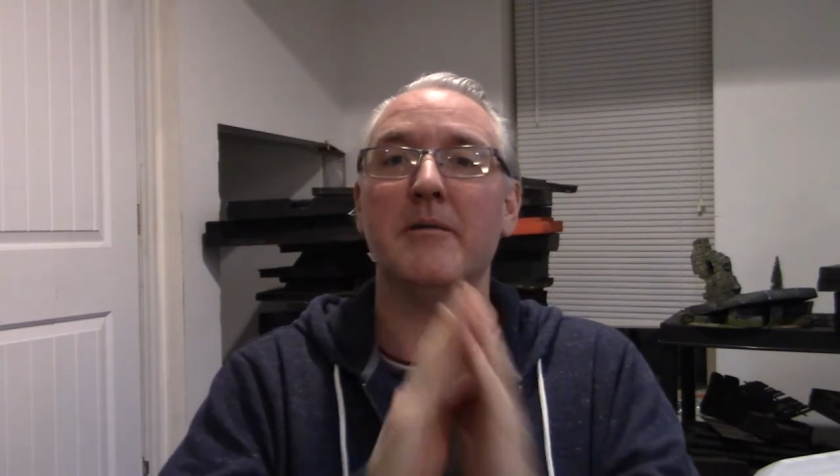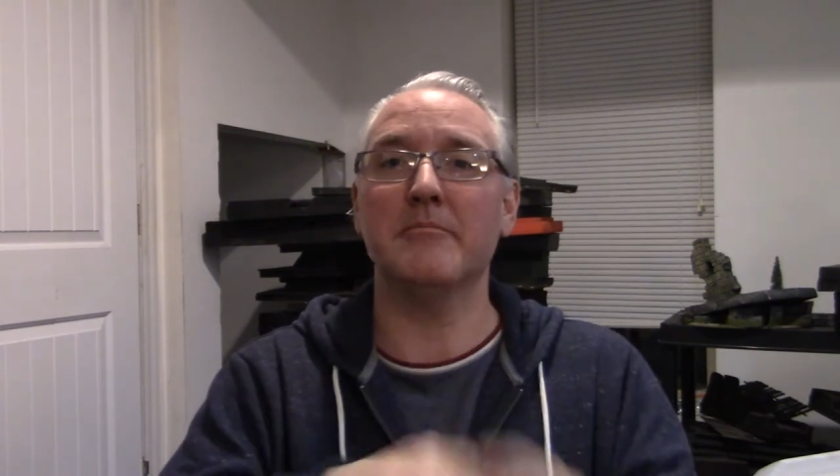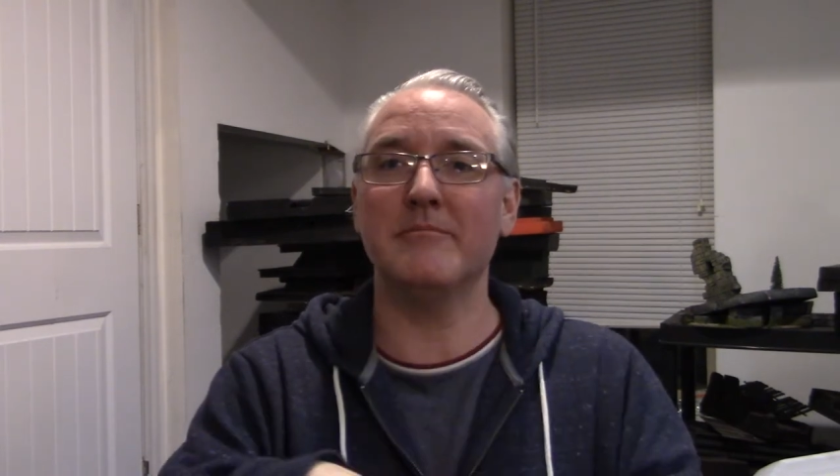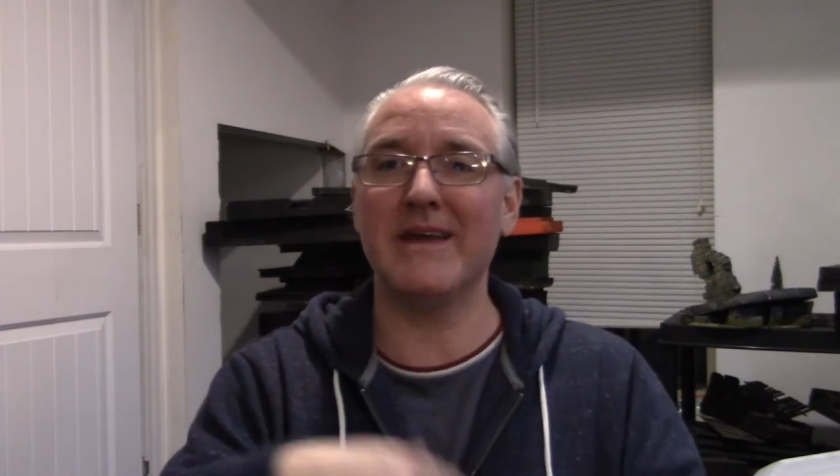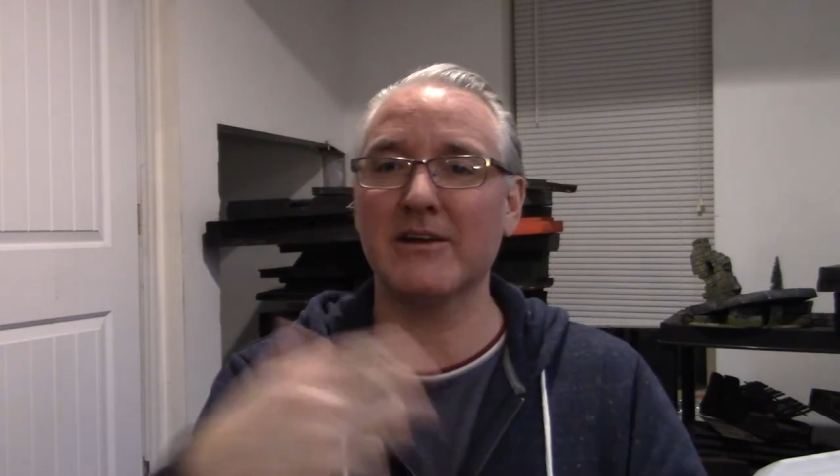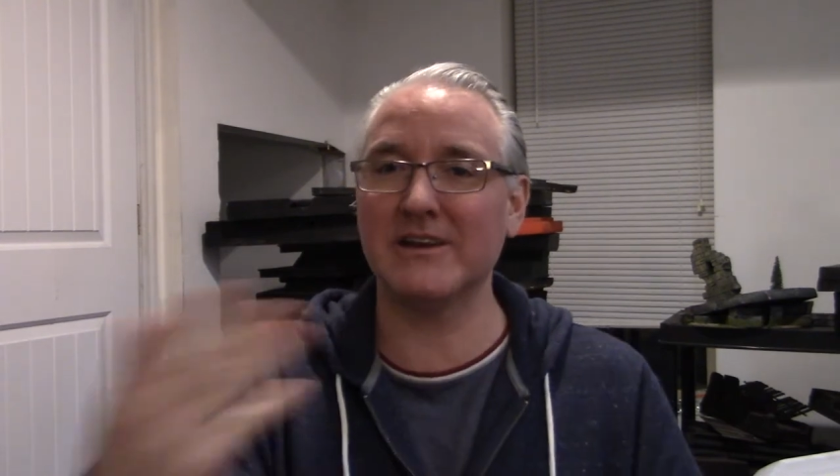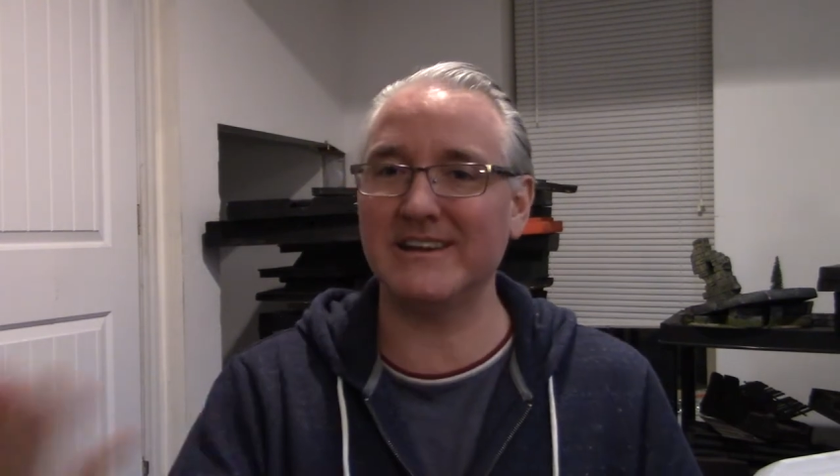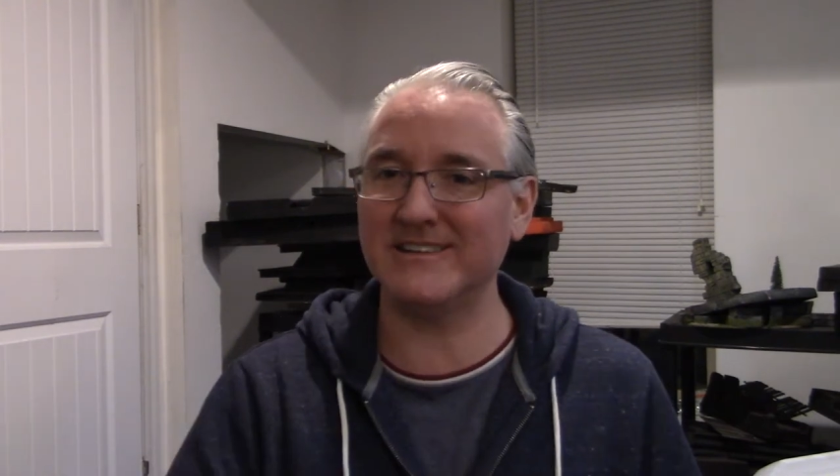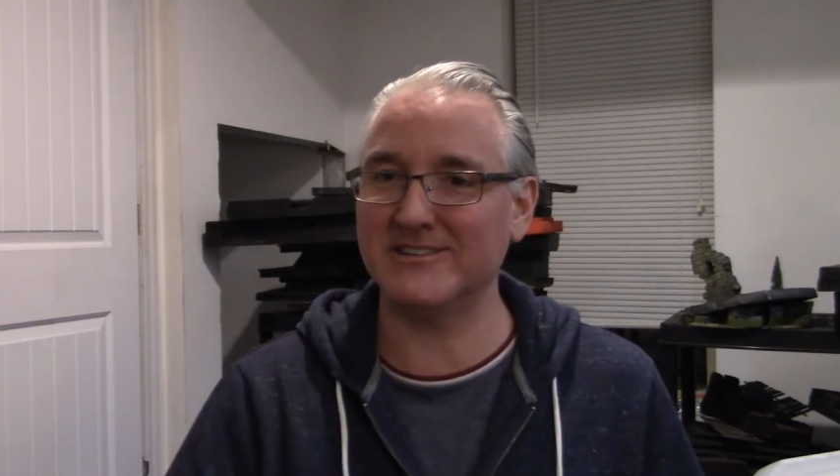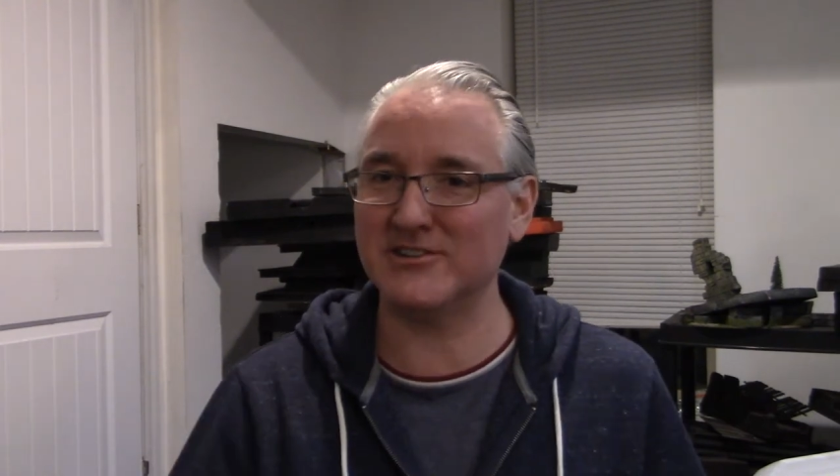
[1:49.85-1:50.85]

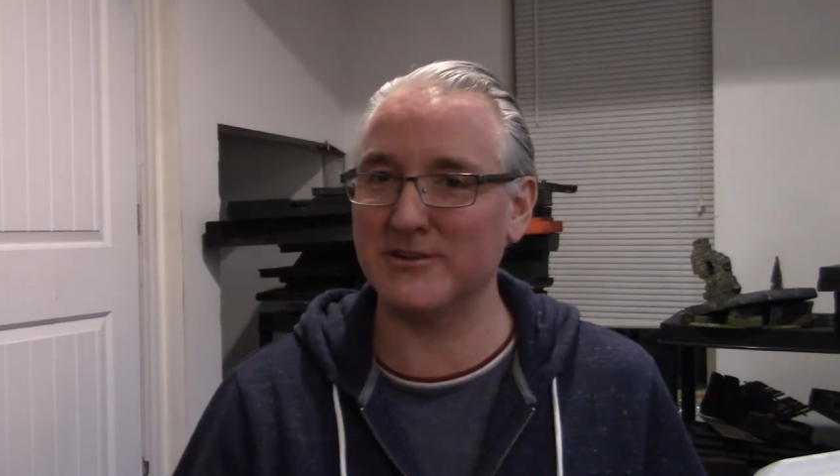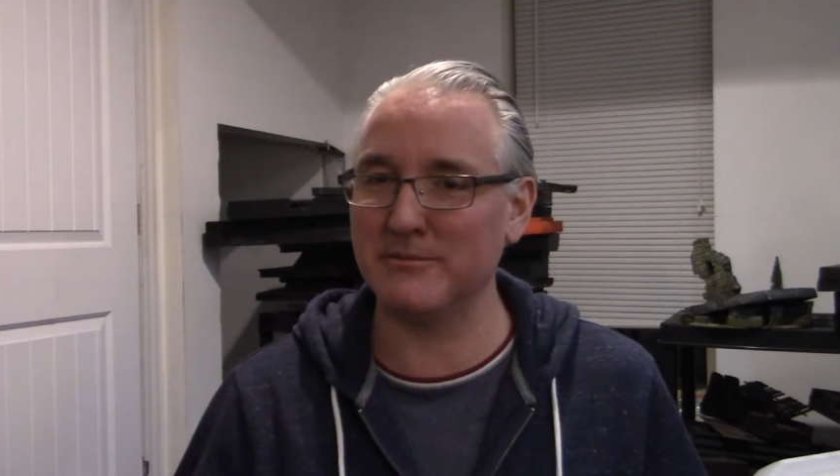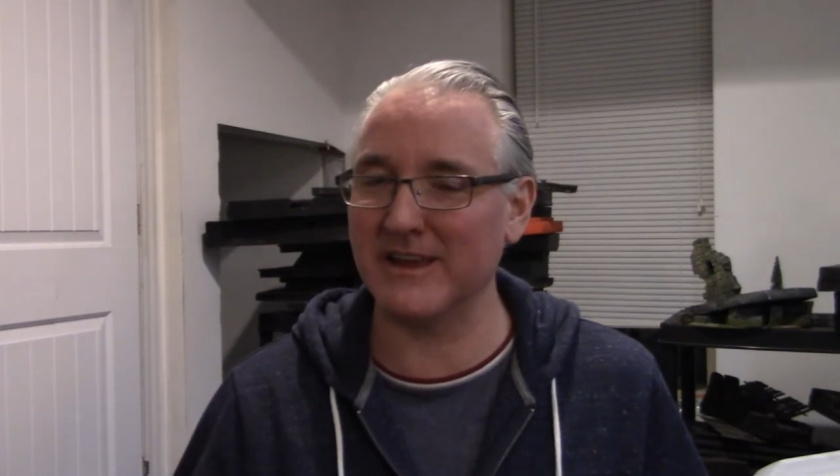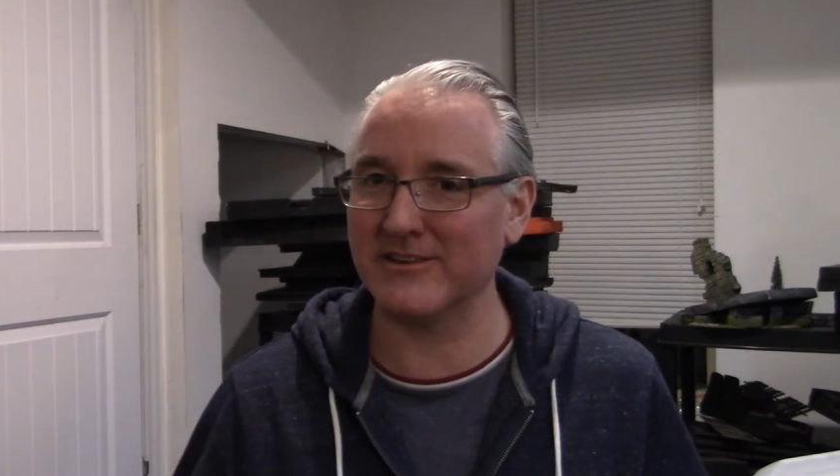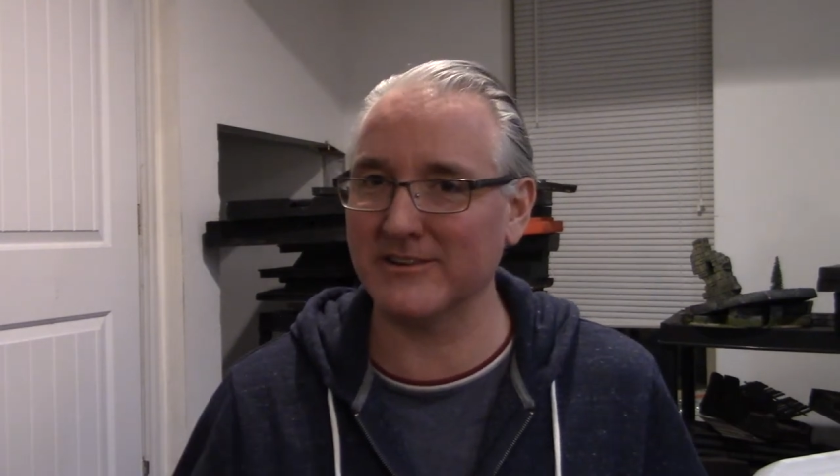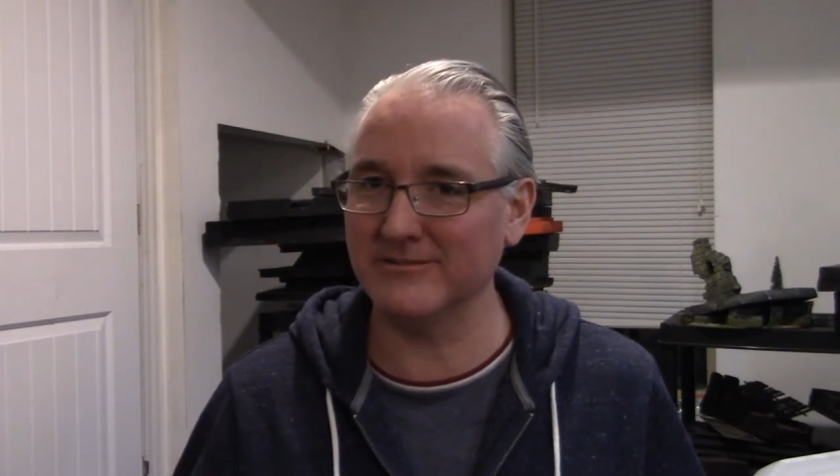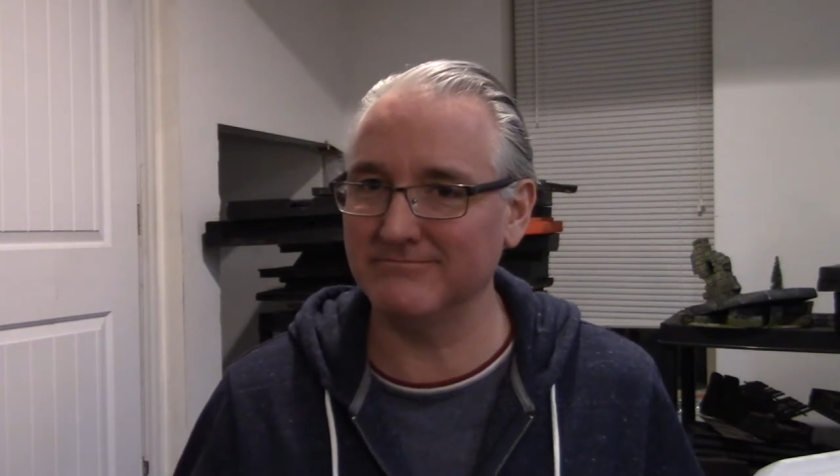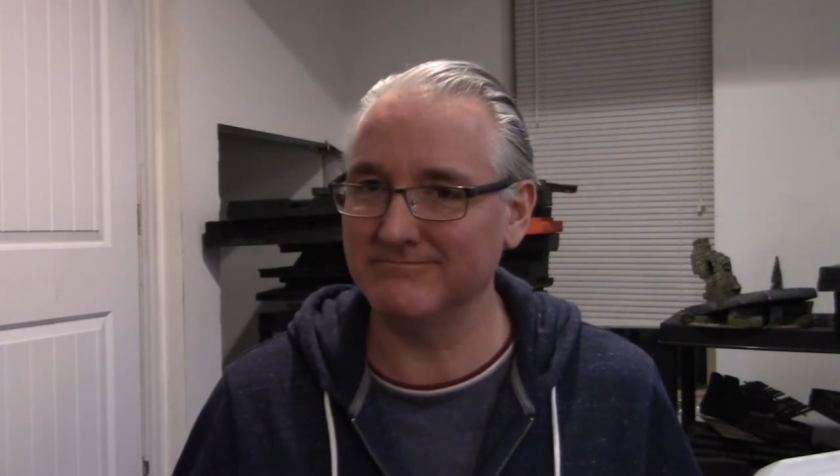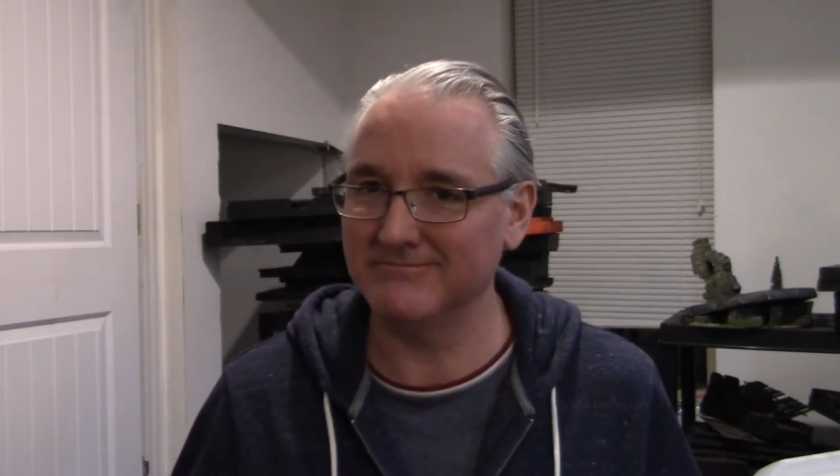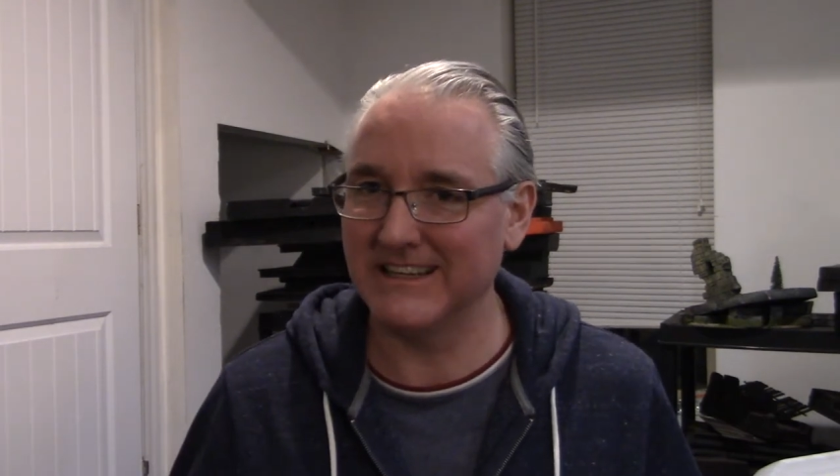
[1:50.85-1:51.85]
married to the mother,